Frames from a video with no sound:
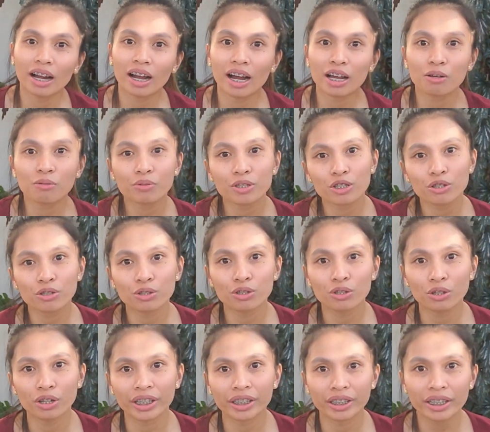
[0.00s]
I wish you
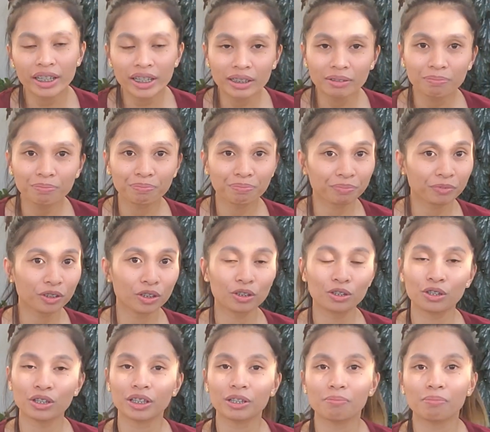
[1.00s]
joined it. You
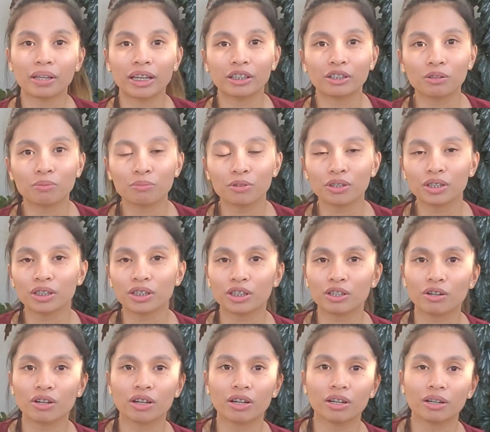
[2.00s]
join the plant
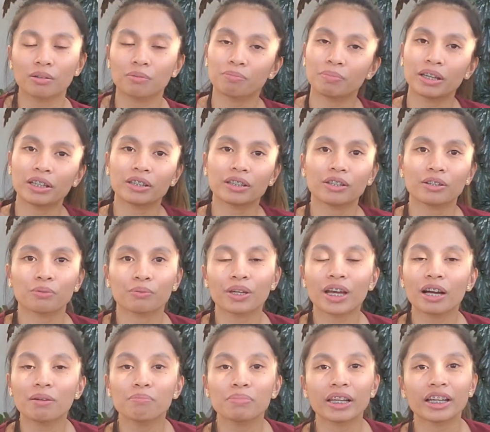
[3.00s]
community, or we
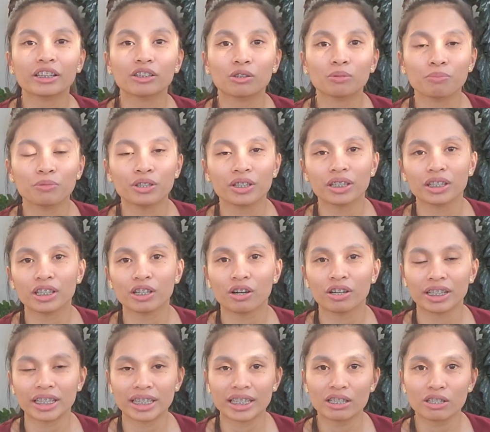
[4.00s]
have plant community
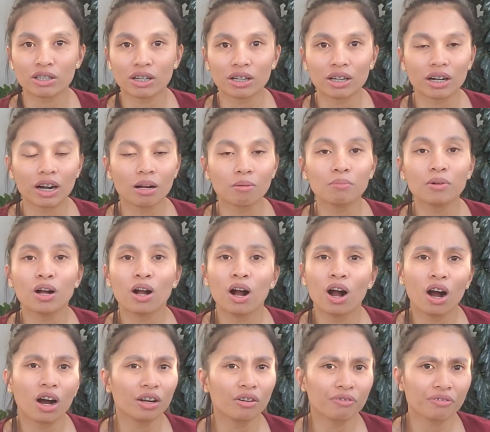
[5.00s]
on Instagram,
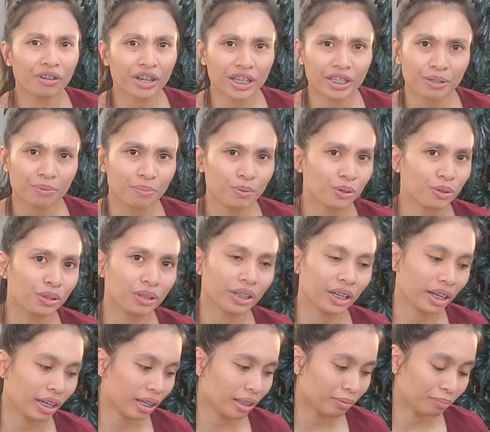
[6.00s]
on Facebook,
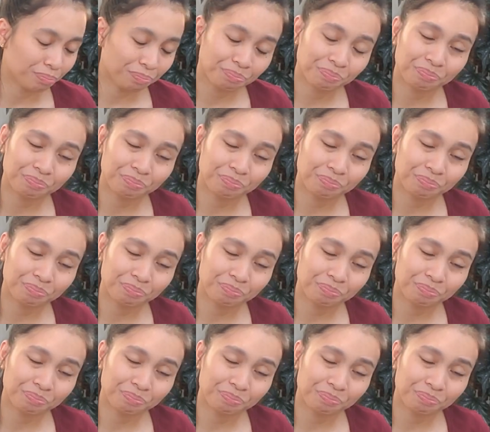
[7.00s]
and